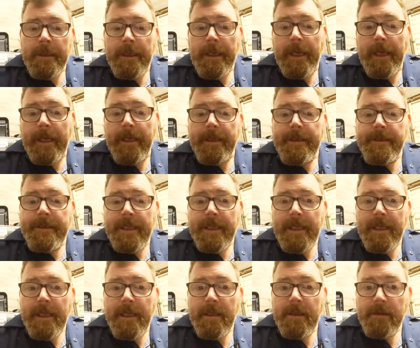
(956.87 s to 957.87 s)
And
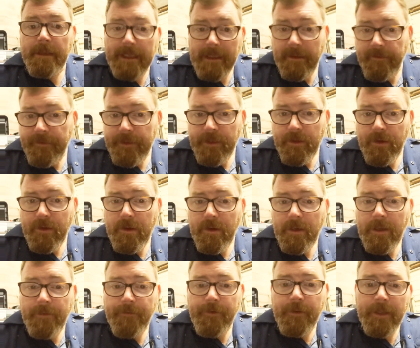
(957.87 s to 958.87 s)
like the video
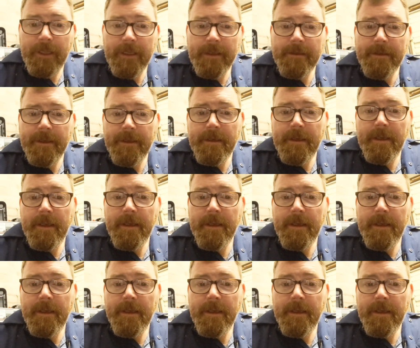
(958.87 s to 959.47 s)
if you liked it.